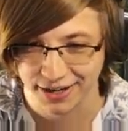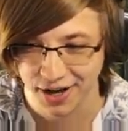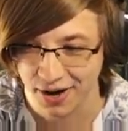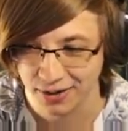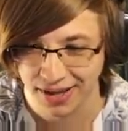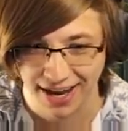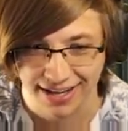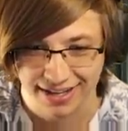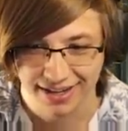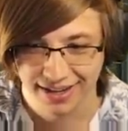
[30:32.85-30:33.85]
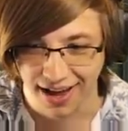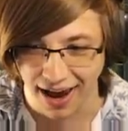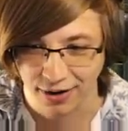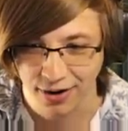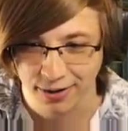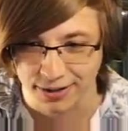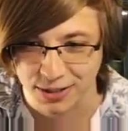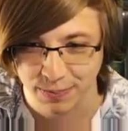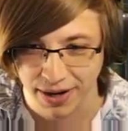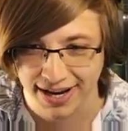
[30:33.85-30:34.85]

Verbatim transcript: you know? Like, I don't know how to explain.